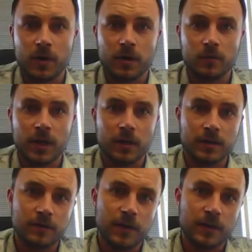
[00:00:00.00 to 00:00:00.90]
where we
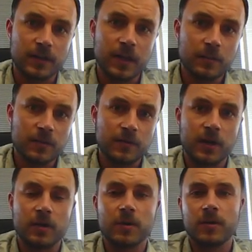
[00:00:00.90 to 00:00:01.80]
define the name of the
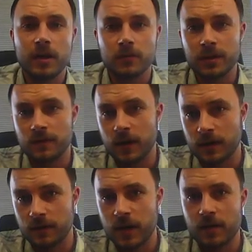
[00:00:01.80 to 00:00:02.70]
variable and we
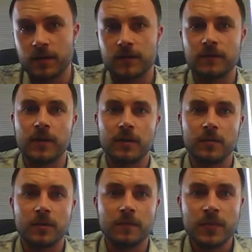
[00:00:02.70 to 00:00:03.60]
define the value of the
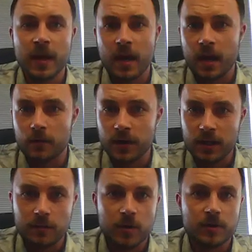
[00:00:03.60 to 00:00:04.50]
variable and we
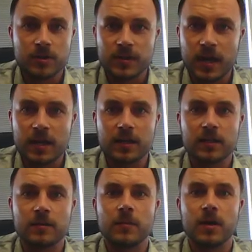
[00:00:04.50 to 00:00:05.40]
keep on just
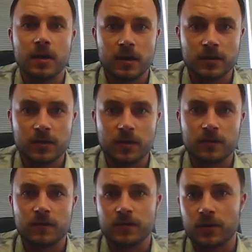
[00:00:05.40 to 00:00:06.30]
adding them as
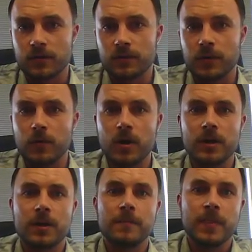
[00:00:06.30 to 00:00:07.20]
long, for as long as we
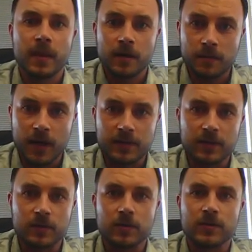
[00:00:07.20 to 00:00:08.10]
want,
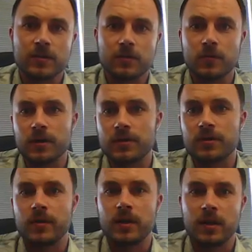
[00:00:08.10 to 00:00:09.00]
passing those as a query
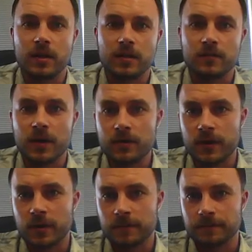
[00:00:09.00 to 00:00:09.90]
string in the
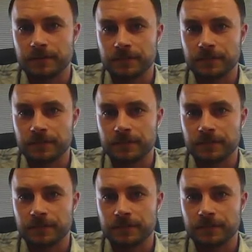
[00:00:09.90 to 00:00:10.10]
rendering.